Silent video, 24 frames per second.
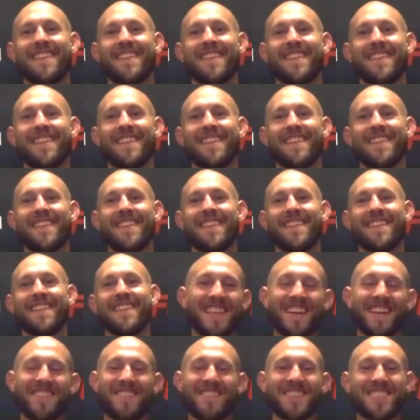you got me
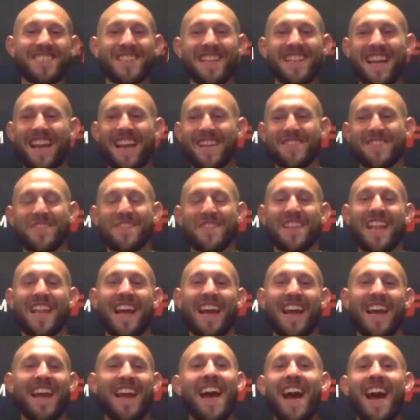there. We should have asked for
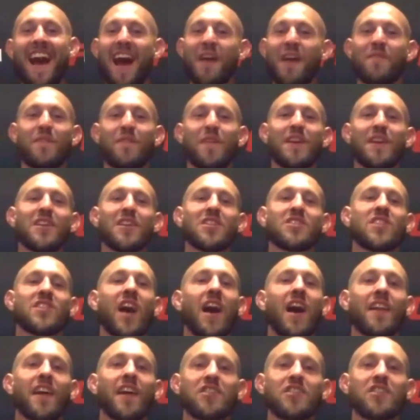that. I figured tie
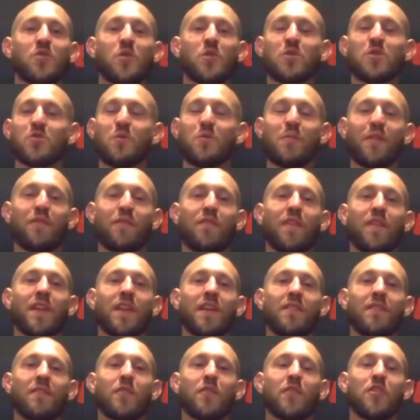dye shorts would be
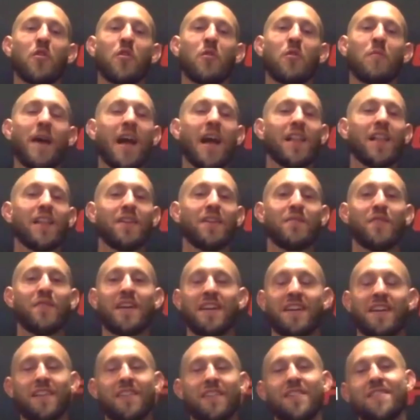fitting for the O'Malley fight,
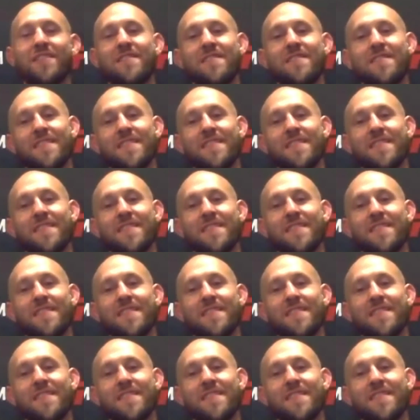you know?